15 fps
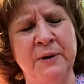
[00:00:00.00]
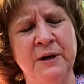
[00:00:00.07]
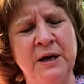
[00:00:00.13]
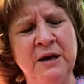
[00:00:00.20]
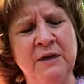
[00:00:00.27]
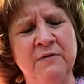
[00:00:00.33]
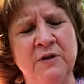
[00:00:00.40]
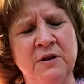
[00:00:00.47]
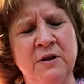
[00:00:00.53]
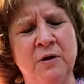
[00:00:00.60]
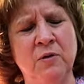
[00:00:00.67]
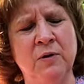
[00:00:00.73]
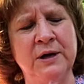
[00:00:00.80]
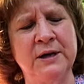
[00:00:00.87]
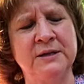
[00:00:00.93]
And even
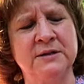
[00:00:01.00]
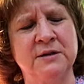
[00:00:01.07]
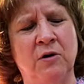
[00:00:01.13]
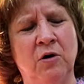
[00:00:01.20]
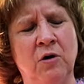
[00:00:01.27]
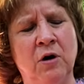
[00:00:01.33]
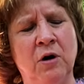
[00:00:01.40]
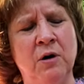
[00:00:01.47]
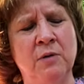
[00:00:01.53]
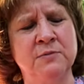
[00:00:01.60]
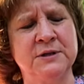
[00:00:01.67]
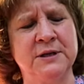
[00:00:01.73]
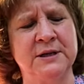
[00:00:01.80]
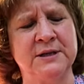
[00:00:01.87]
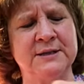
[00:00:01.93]
though his
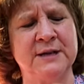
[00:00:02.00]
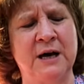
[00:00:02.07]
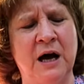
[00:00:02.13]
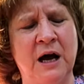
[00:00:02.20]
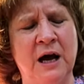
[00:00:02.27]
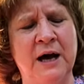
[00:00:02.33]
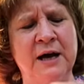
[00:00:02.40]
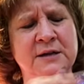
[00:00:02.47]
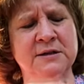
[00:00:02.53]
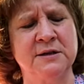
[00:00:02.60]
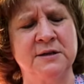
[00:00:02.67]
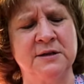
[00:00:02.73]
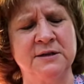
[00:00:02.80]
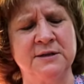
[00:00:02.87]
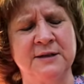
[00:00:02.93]
arms and his eyes
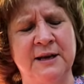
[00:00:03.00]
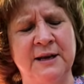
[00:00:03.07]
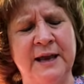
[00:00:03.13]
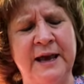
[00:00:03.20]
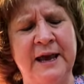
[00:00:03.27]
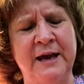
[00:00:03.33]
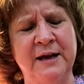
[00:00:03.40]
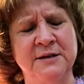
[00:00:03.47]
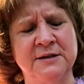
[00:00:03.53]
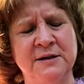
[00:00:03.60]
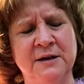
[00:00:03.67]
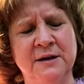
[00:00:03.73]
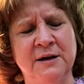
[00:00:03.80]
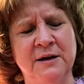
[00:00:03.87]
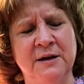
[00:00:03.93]
and his legs
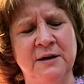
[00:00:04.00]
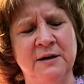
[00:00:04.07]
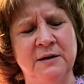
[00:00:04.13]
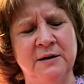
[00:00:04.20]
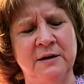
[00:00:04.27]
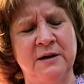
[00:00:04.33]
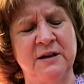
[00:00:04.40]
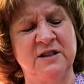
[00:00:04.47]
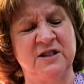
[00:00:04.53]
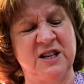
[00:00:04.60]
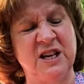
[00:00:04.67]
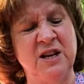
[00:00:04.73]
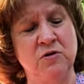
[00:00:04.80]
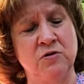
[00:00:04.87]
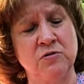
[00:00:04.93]
and his
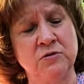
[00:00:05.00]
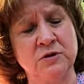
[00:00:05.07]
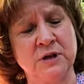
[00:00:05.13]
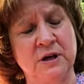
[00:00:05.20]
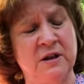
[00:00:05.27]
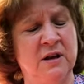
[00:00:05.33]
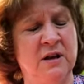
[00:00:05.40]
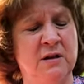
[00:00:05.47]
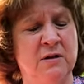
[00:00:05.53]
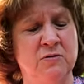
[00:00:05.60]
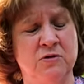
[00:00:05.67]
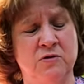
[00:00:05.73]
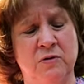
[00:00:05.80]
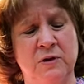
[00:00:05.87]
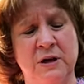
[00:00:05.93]
ears, I think
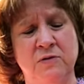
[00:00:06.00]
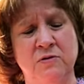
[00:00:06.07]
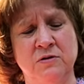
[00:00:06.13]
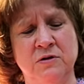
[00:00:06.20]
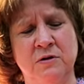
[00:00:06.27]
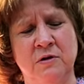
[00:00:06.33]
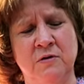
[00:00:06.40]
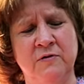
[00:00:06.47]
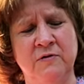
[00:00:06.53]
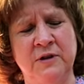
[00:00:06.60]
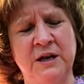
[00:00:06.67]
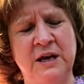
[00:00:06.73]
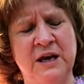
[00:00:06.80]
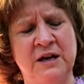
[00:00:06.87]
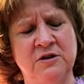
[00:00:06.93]
those are ears, go over
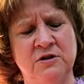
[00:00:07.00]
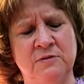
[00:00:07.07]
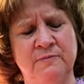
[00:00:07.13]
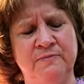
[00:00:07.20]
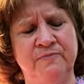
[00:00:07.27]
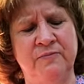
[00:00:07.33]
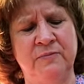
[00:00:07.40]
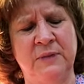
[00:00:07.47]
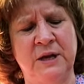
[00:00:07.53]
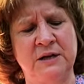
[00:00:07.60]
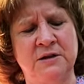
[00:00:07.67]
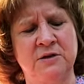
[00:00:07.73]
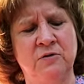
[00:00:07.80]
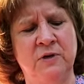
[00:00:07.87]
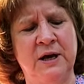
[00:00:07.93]
the edge,
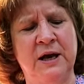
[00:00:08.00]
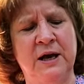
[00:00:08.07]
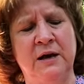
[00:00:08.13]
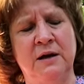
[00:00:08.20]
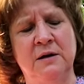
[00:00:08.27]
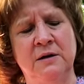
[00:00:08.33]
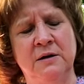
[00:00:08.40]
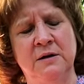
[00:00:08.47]
that's okay.